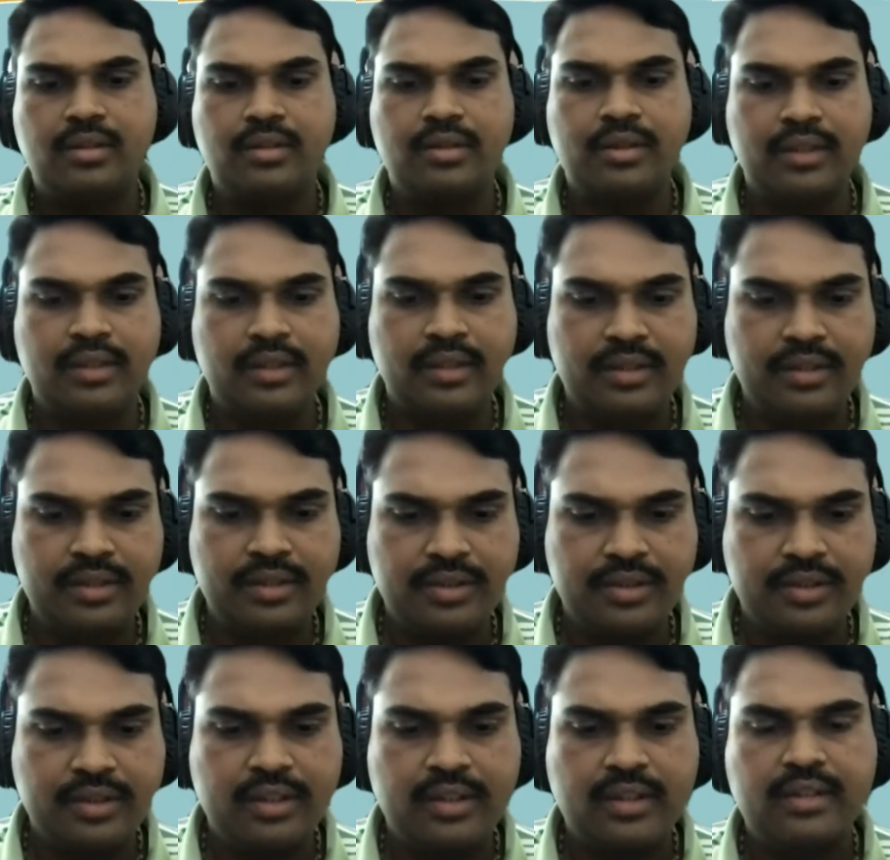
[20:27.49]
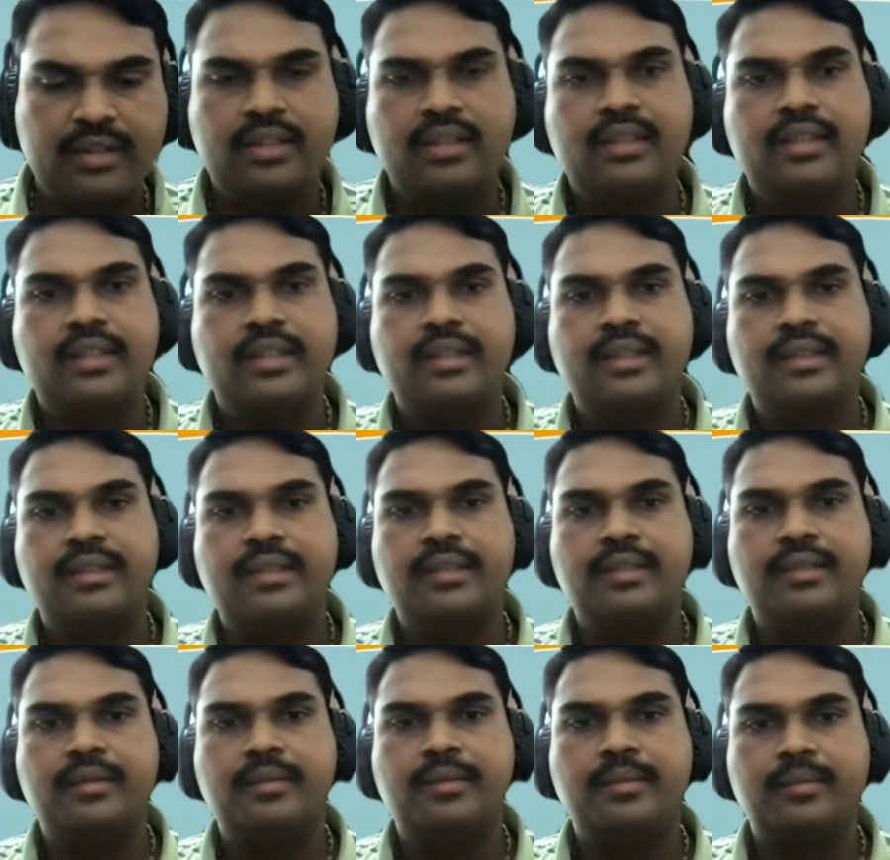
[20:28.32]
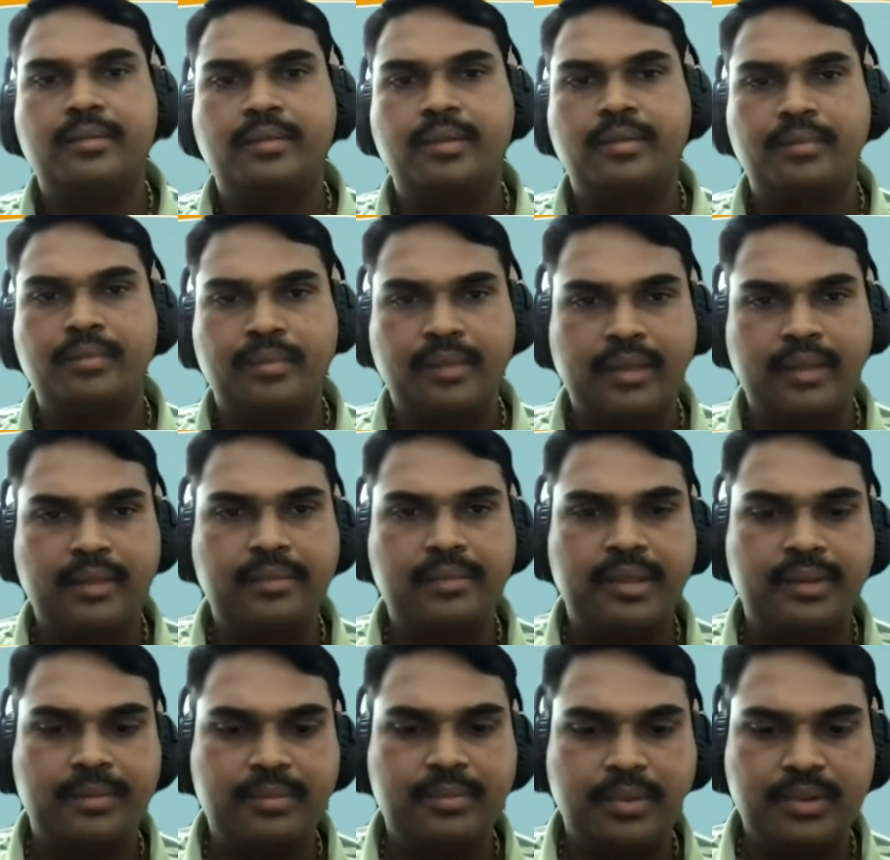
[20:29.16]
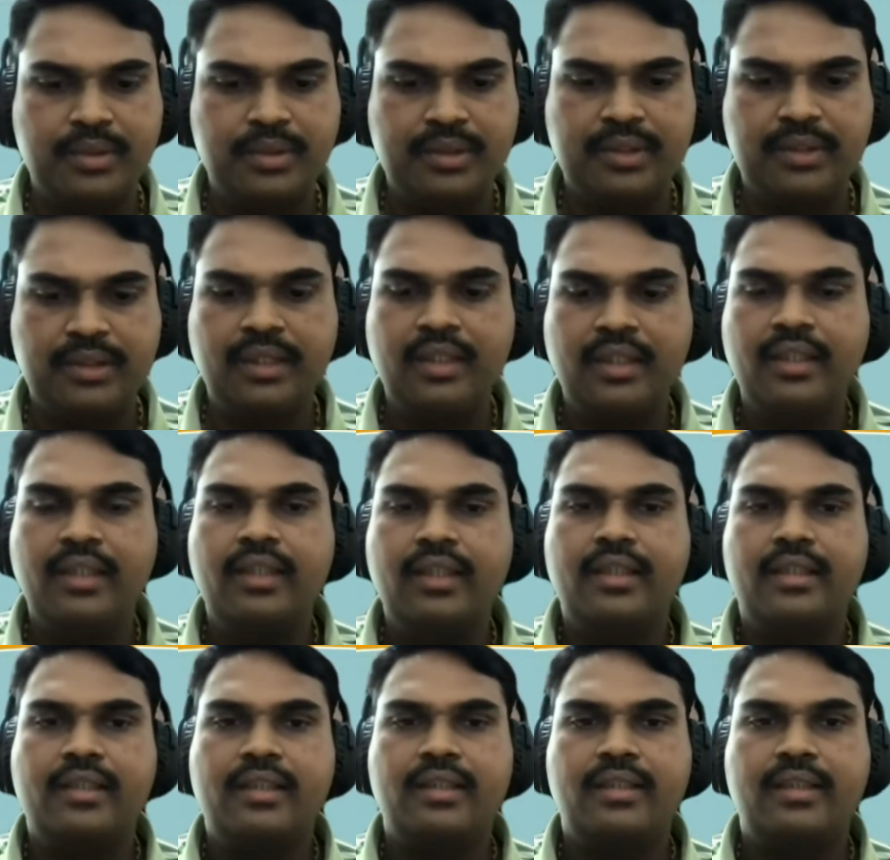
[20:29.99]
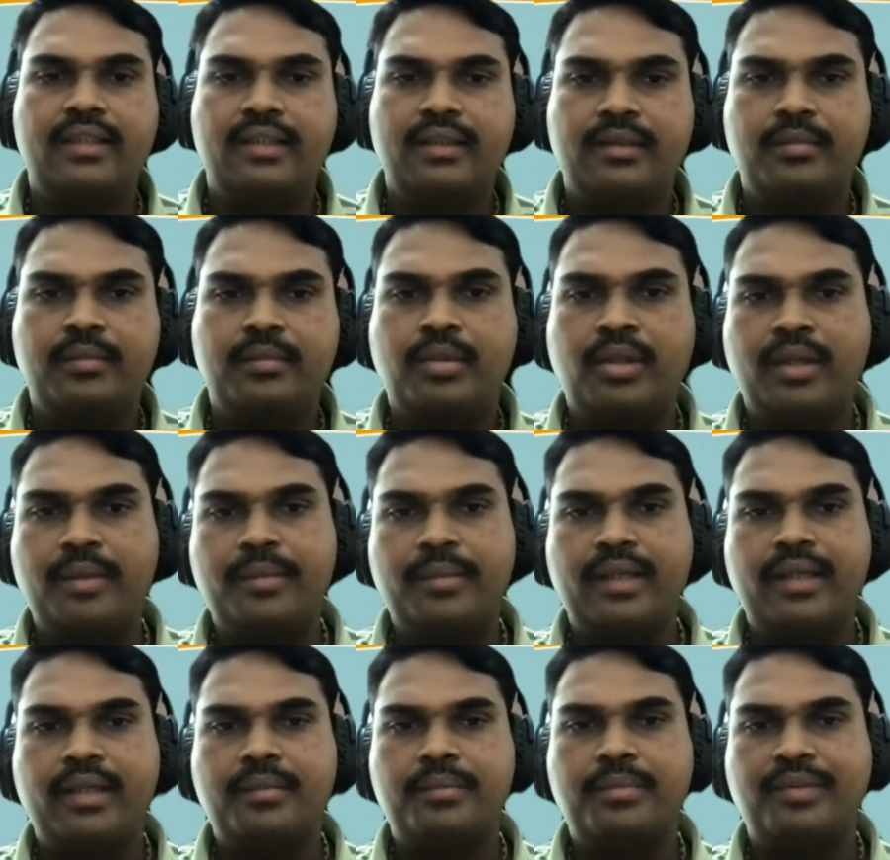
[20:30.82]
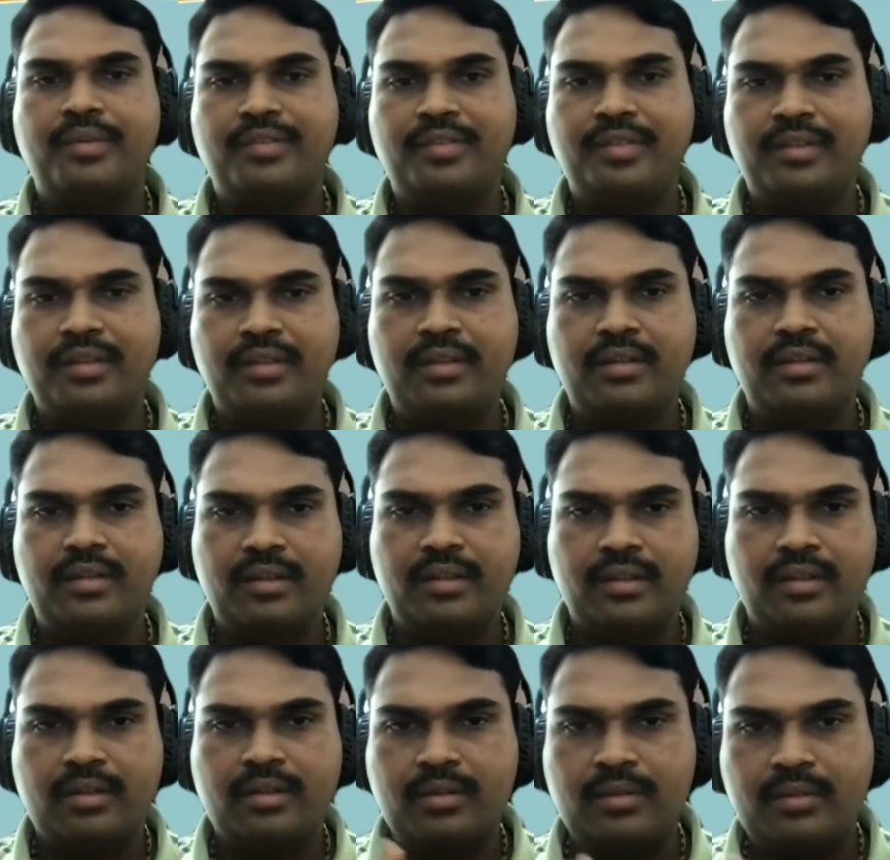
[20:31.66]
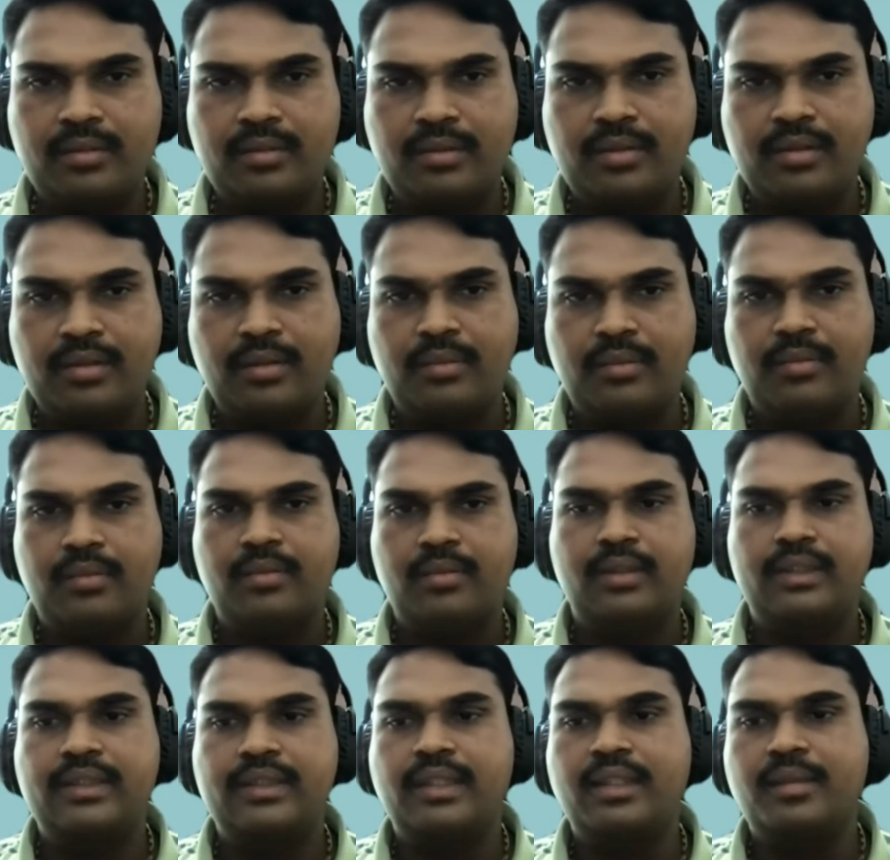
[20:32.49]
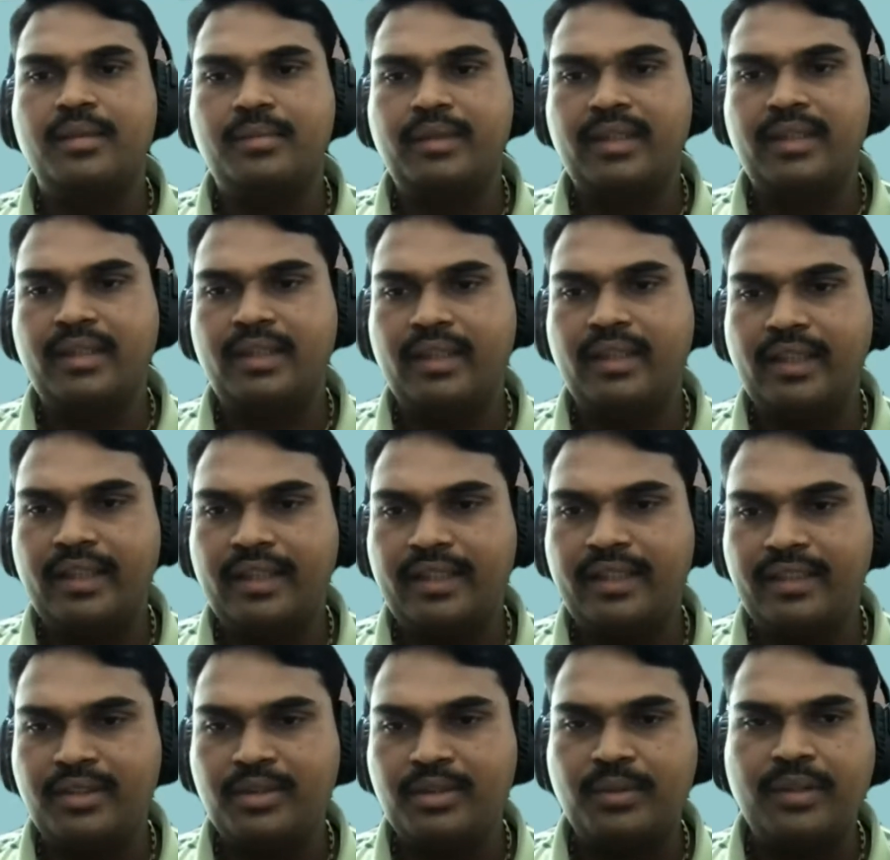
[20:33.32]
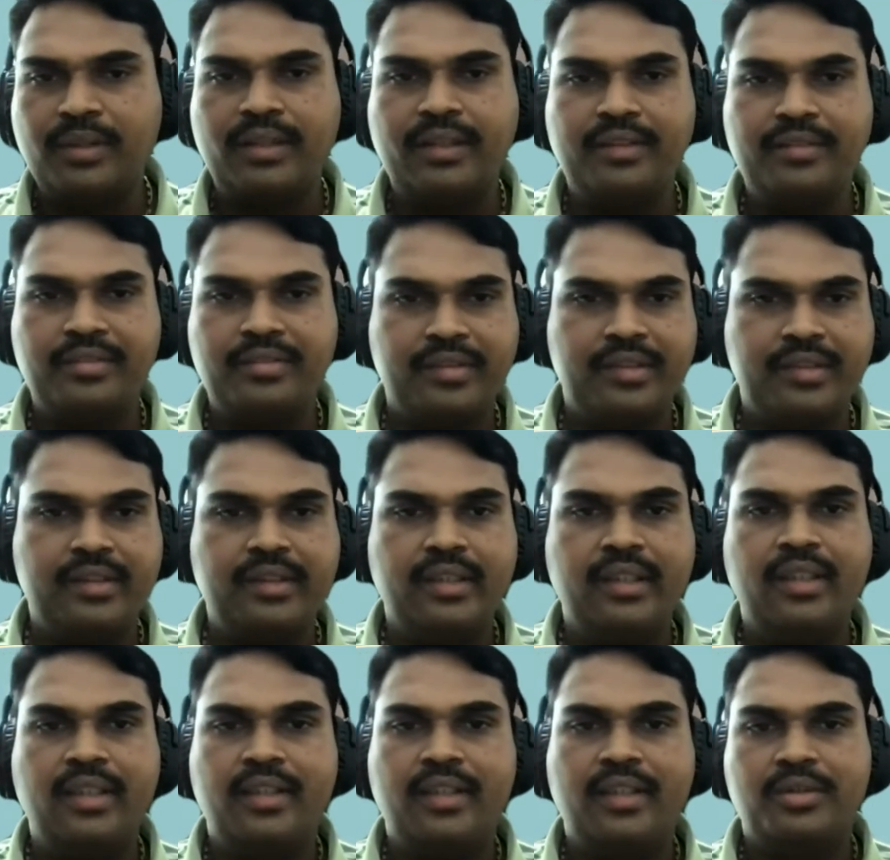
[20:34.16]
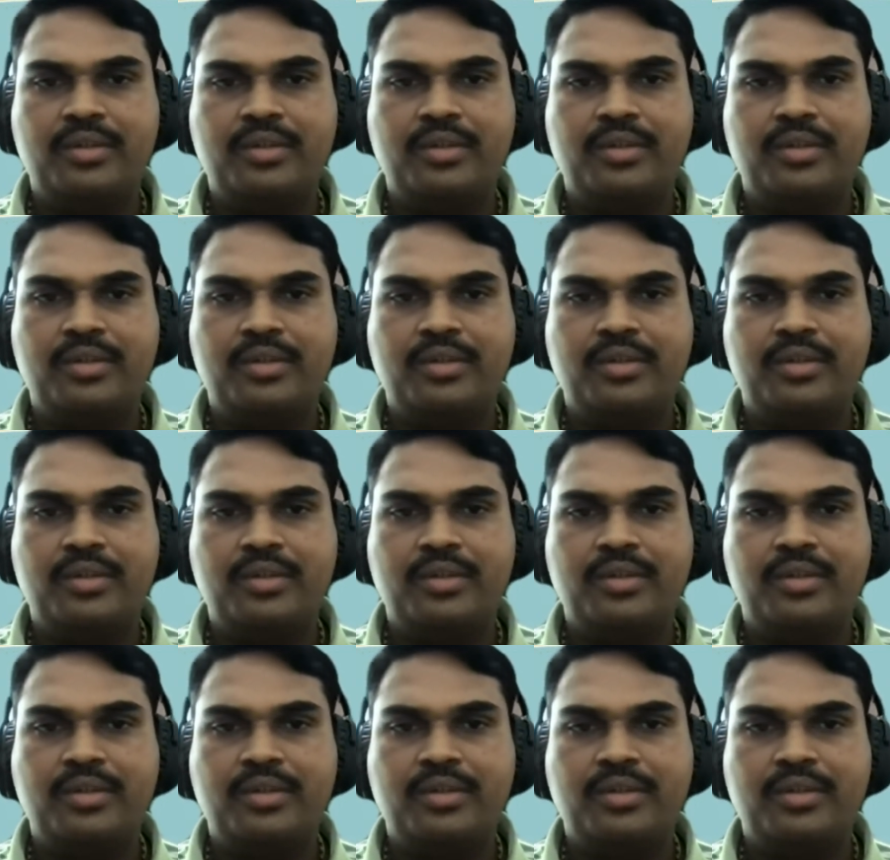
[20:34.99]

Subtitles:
Dhanish Ratra had, madam had posted that the body makeup of a gentleman and a lady is totally different.